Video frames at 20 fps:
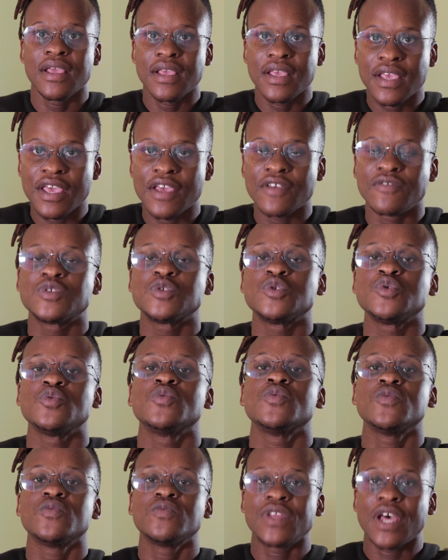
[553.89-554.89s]
gives
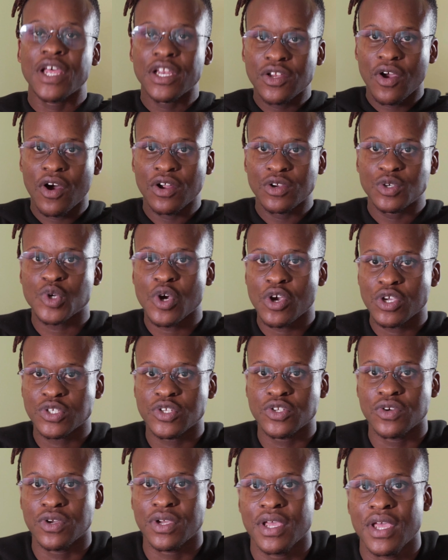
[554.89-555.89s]
you that contrast
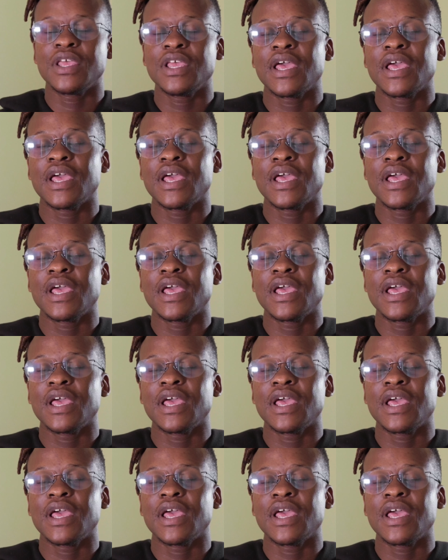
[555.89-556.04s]
look.